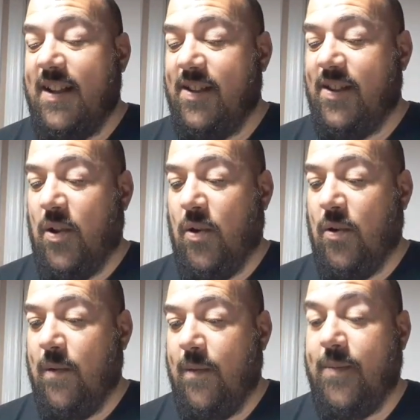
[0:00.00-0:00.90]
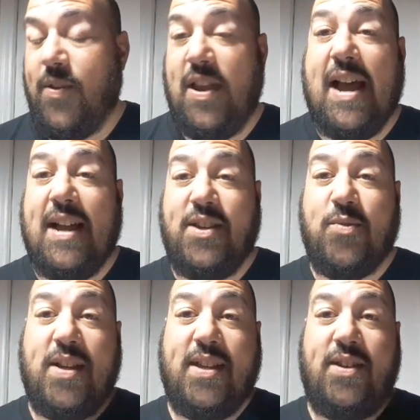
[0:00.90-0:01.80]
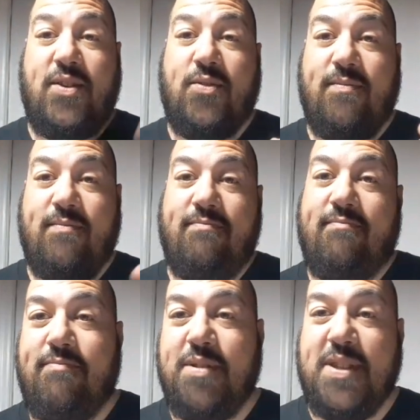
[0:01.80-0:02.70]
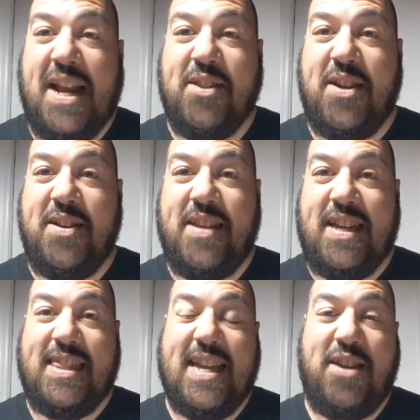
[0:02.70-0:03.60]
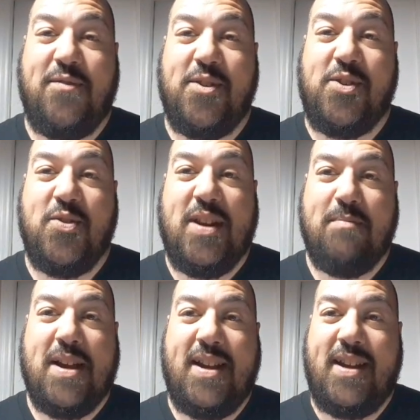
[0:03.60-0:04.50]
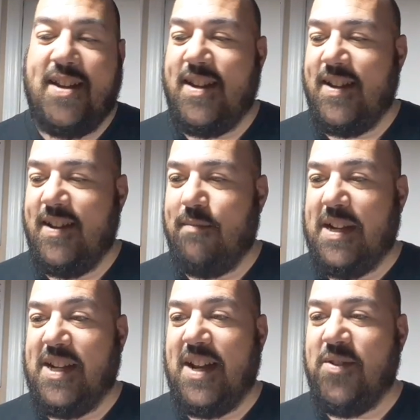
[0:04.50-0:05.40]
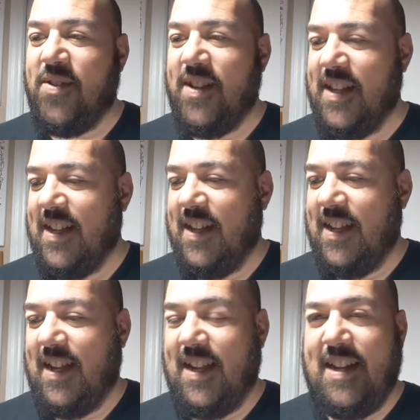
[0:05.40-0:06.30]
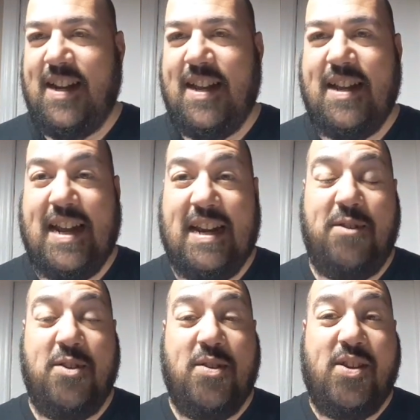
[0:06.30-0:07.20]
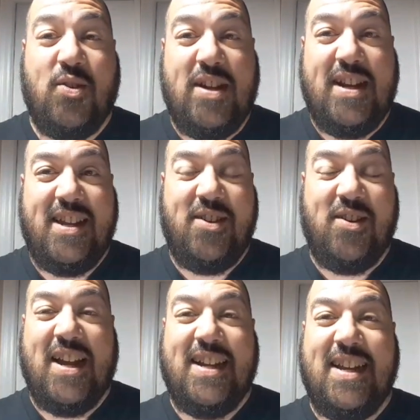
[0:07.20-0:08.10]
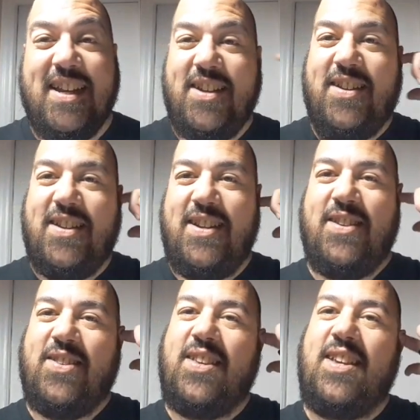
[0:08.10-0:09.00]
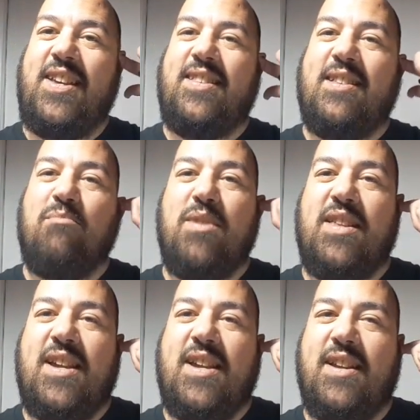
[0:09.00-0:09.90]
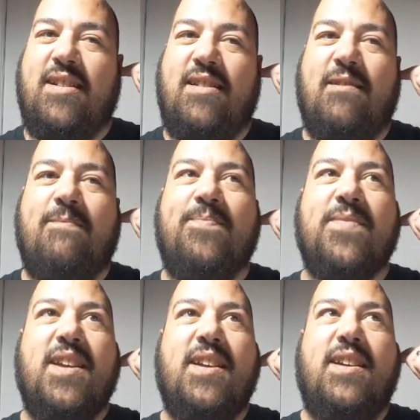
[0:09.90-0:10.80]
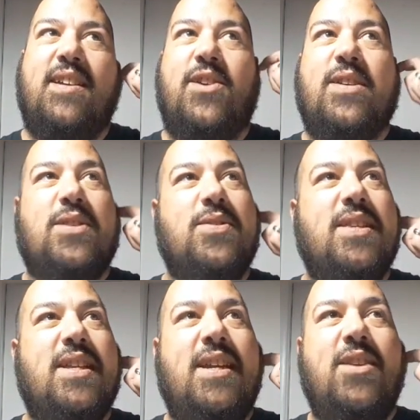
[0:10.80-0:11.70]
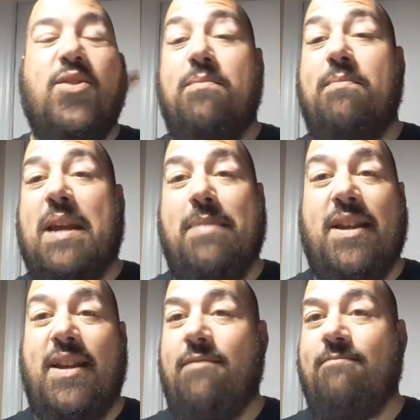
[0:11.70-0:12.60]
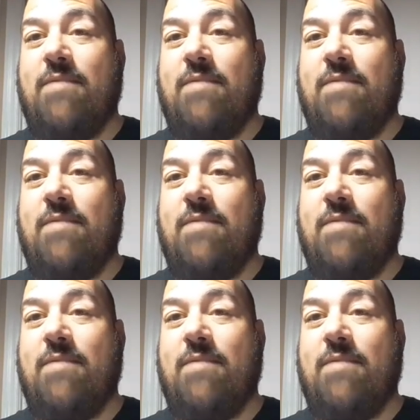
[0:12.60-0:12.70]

So yeah, I just wanted to put that out there, say thank you for joining my my channel, and if you enjoy it and you like it, and you see something that you're interested in, or maybe